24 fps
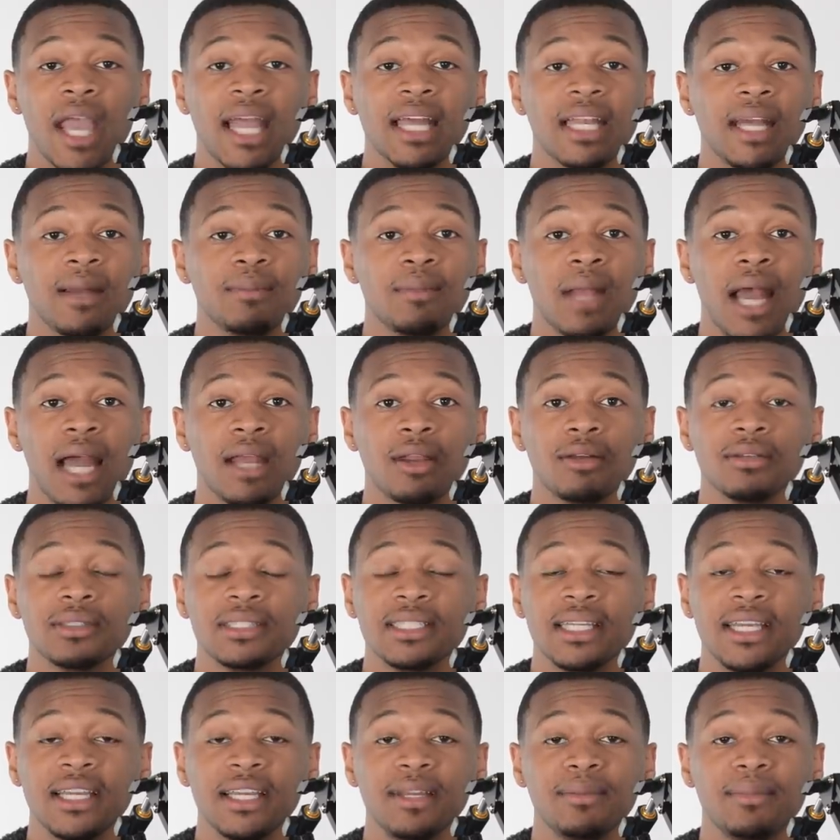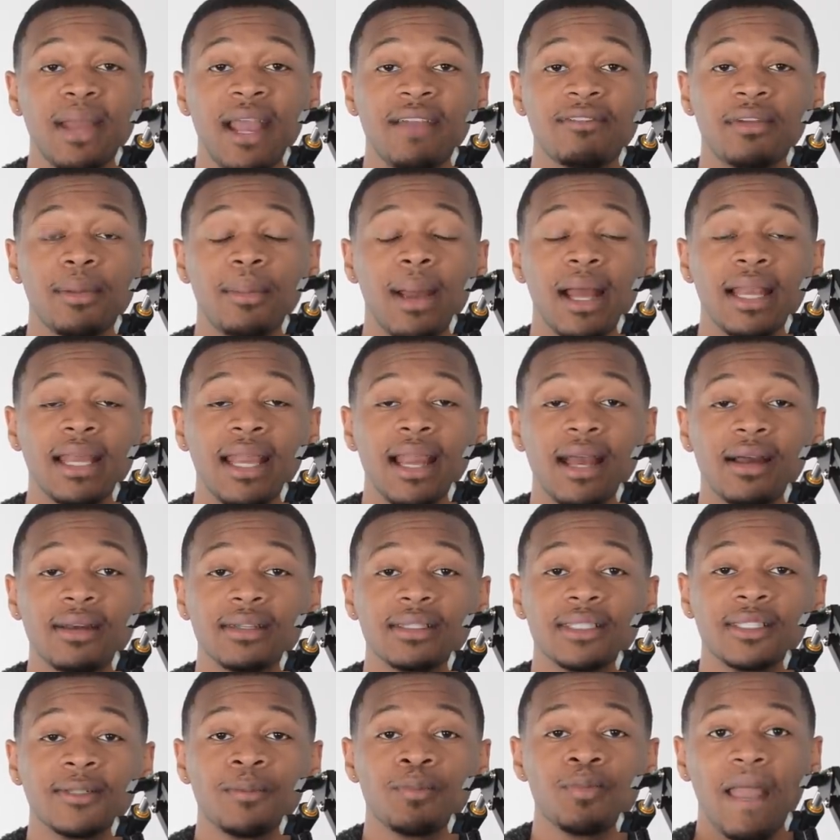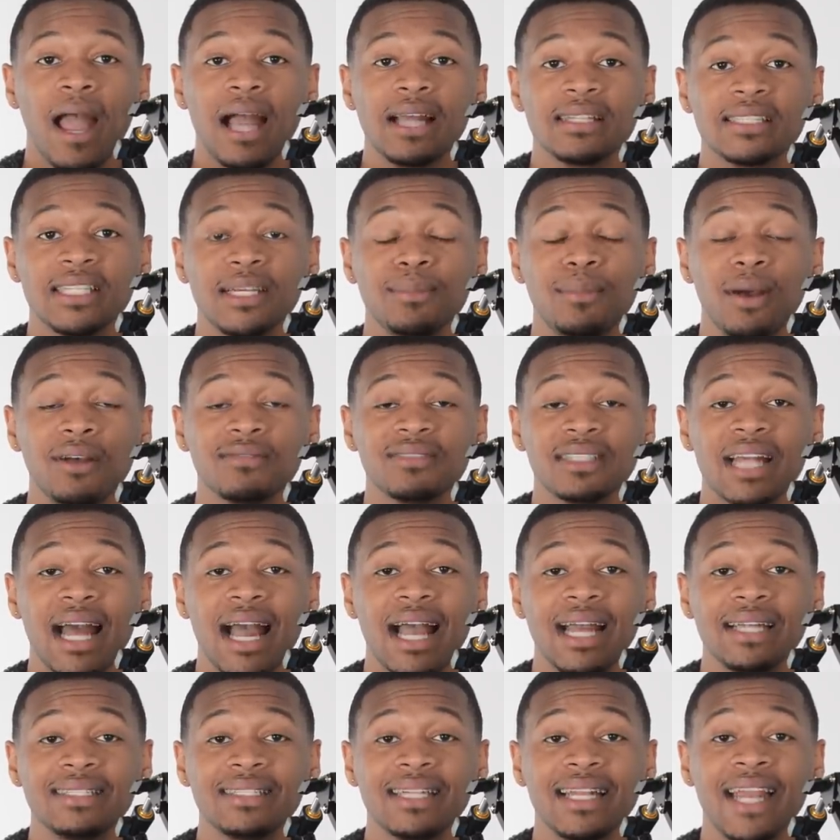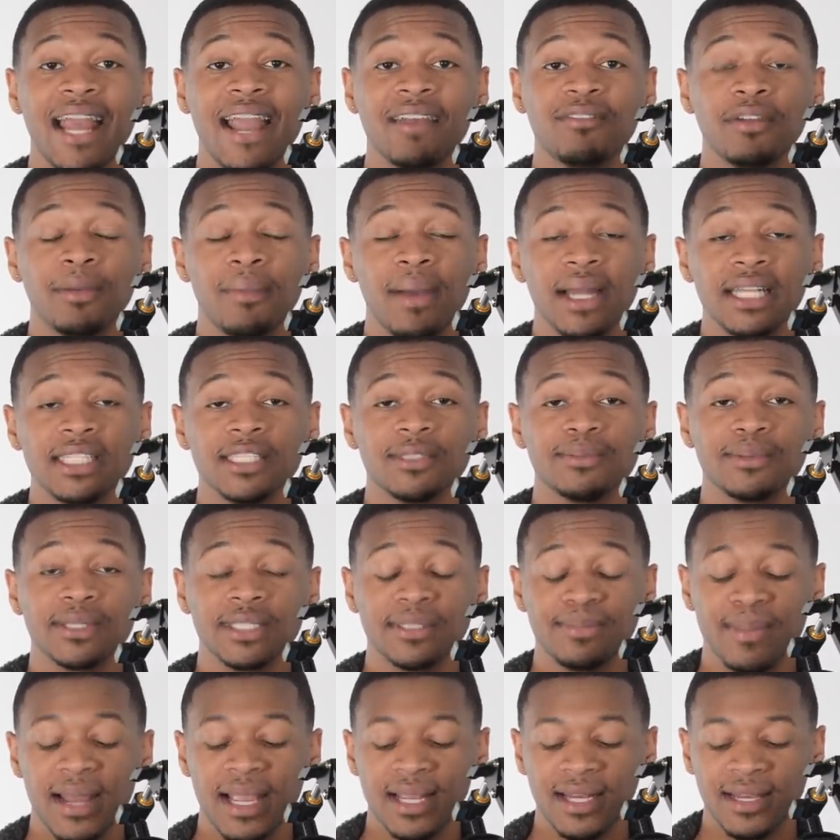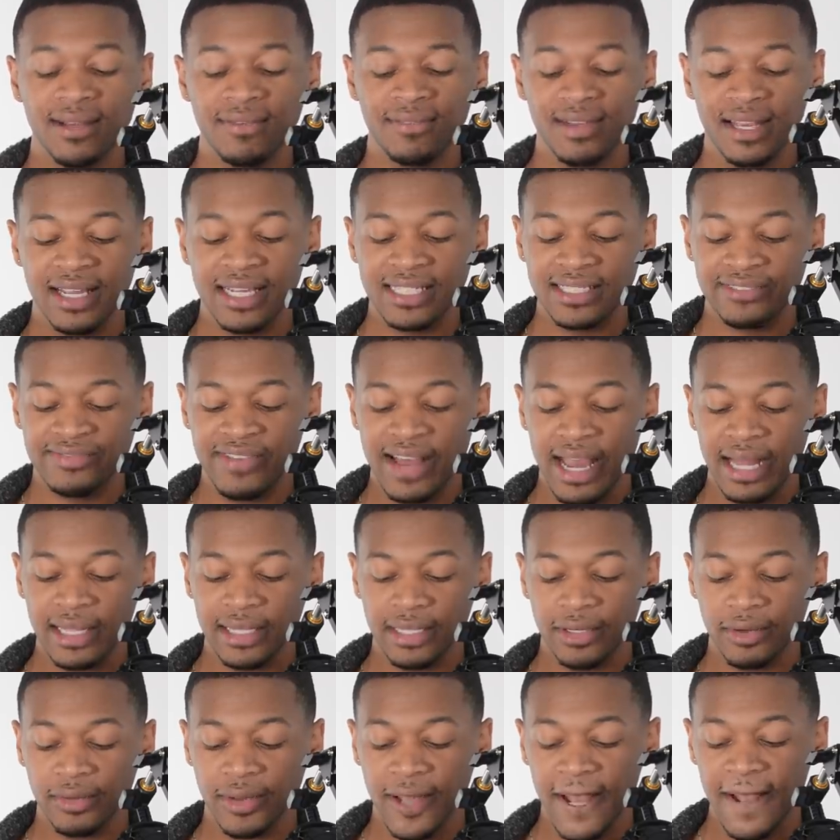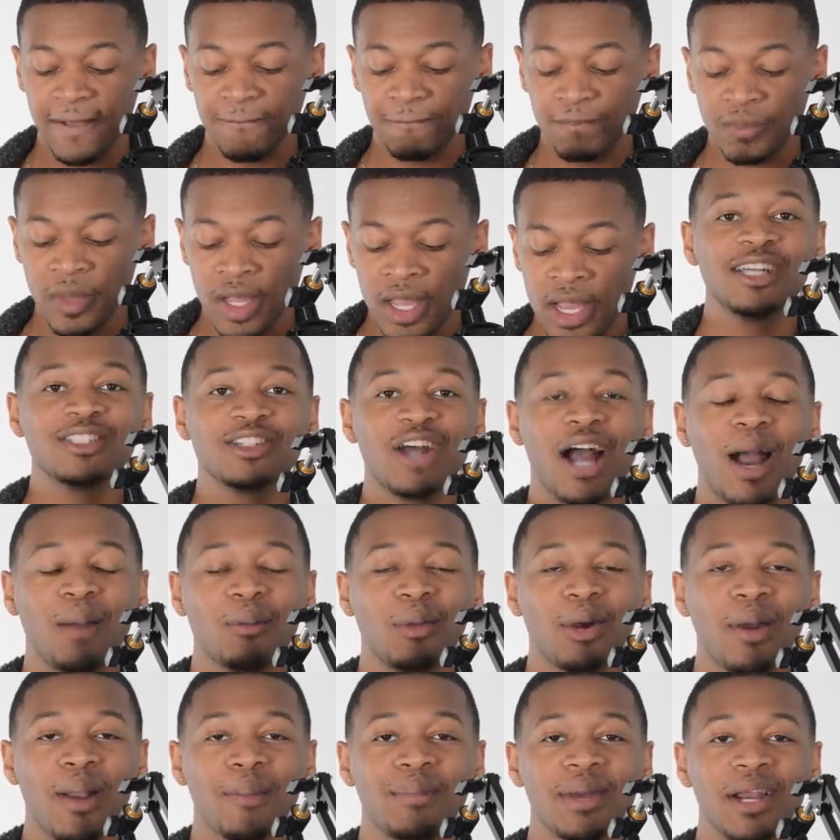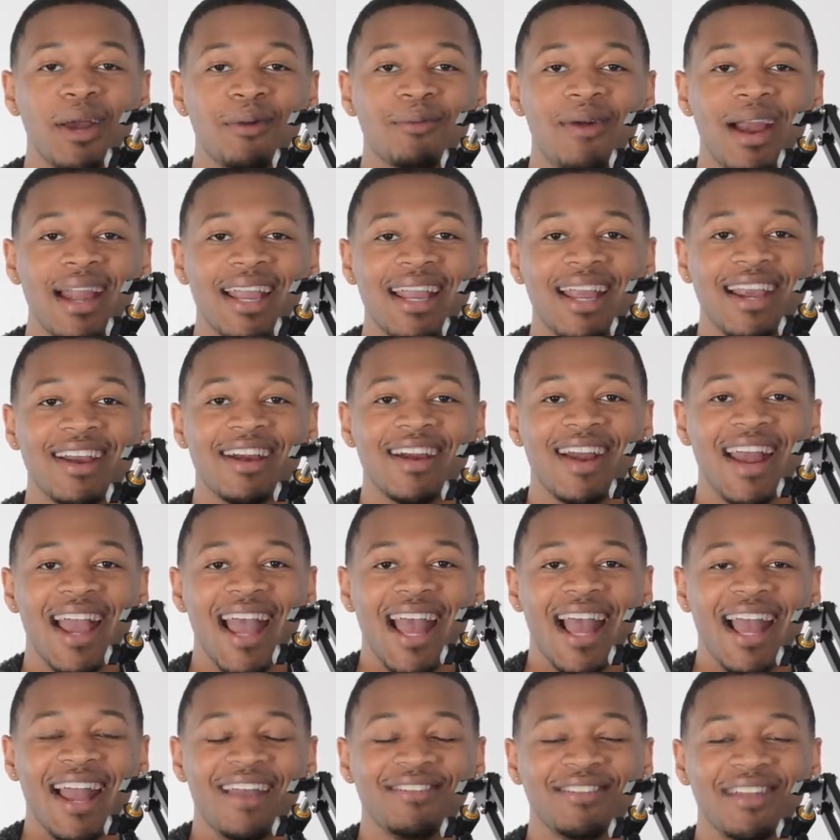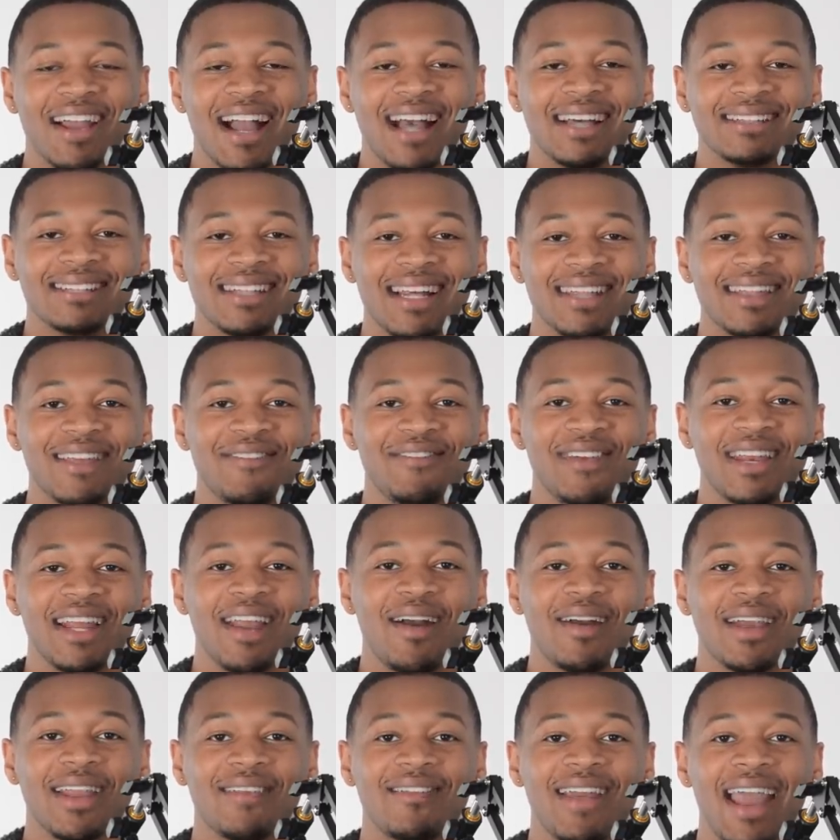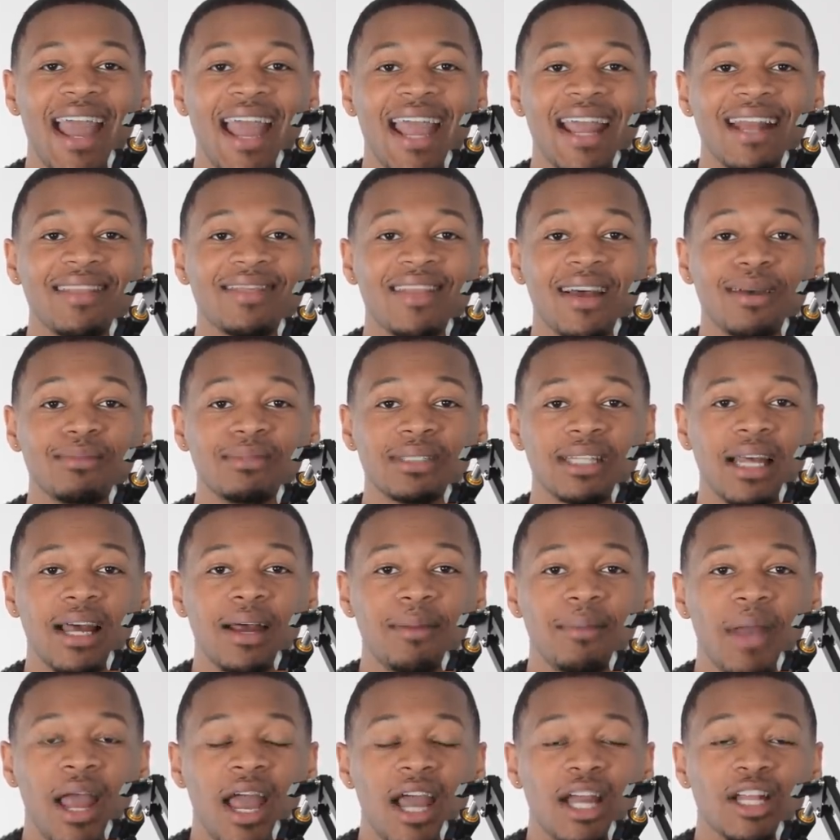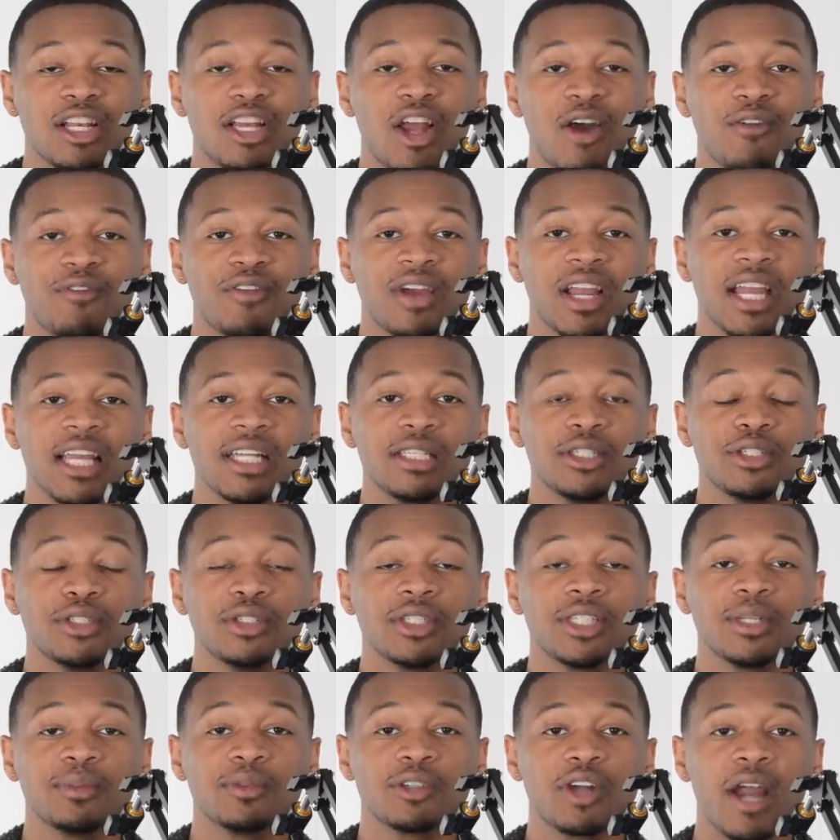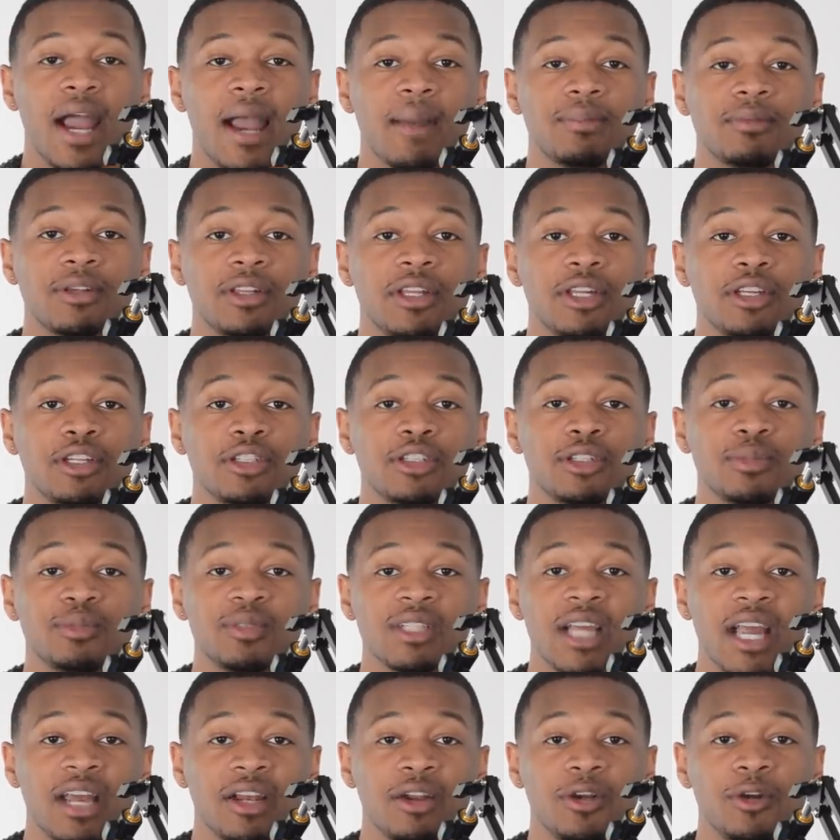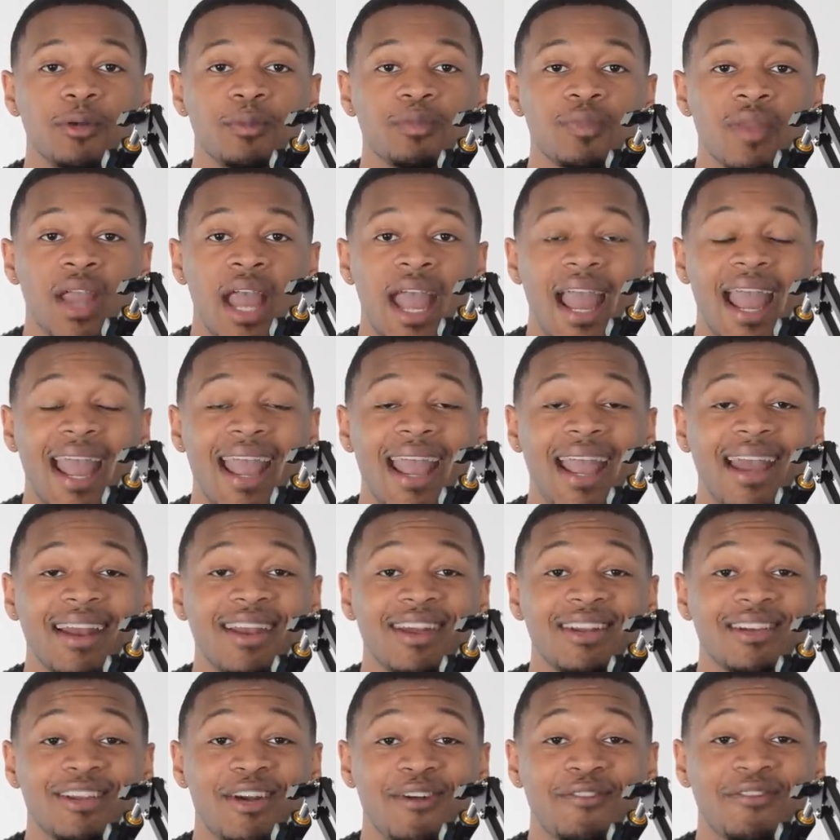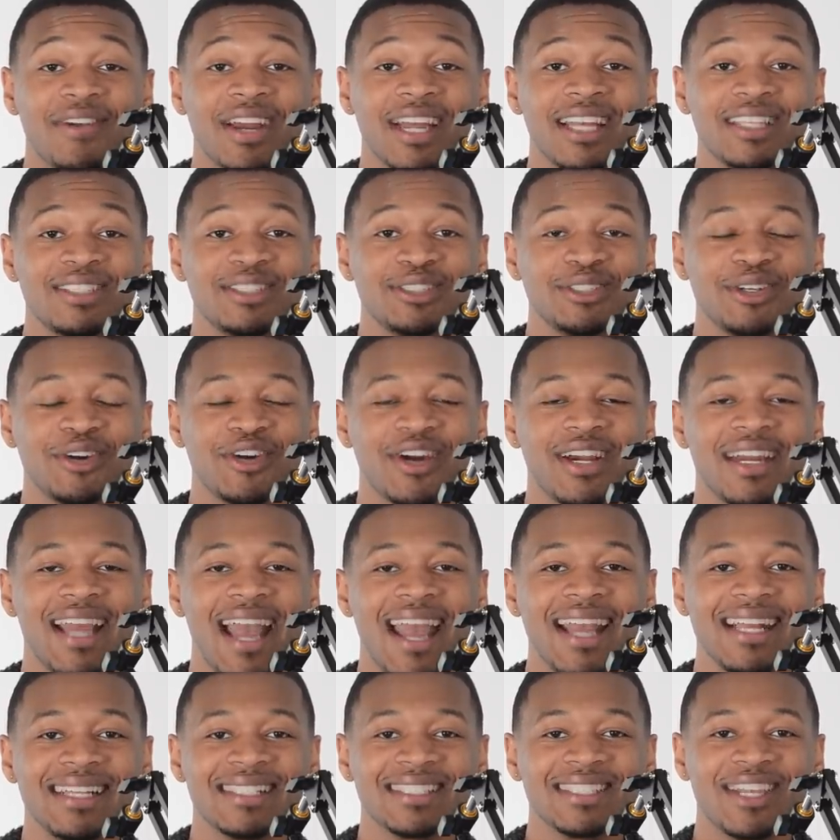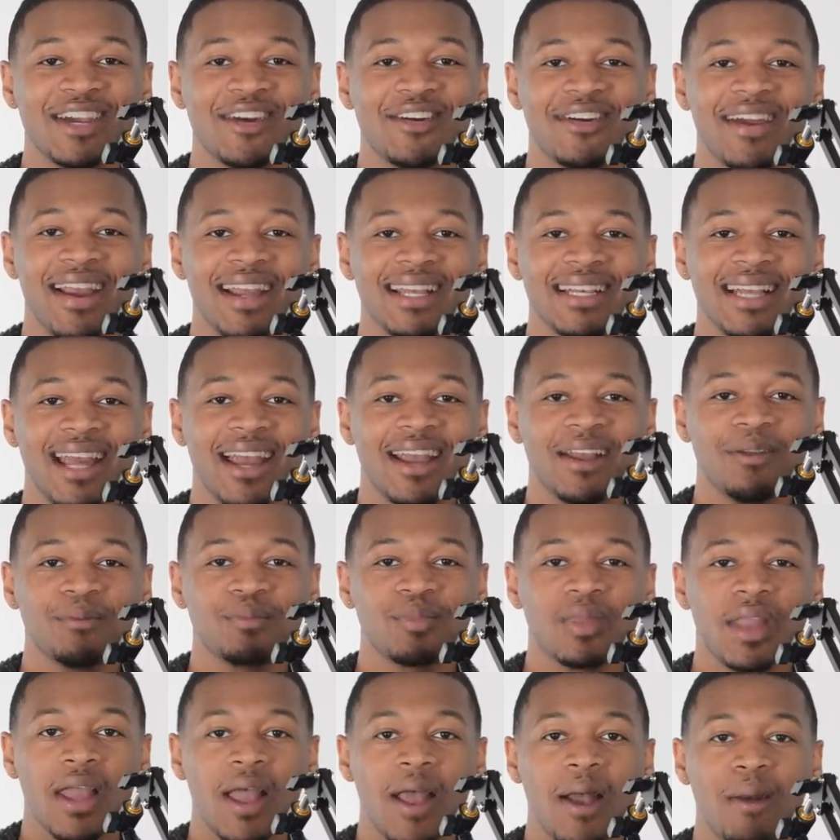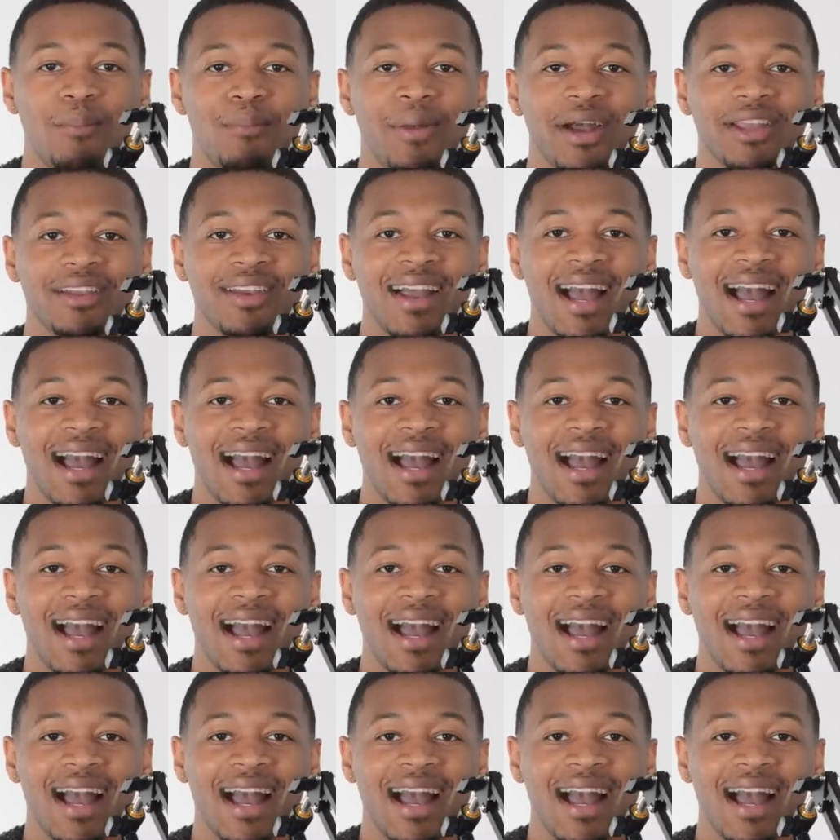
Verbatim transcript: and I'm not on Team everybody else. I see both sides, and everybody's perspective is valid, okay? So I'm gonna wrap it up right here. If you guys like the video, give it a thumbs up. Don't forget to subscribe to the YouTube channel, and don't forget to create a great day. Bye, you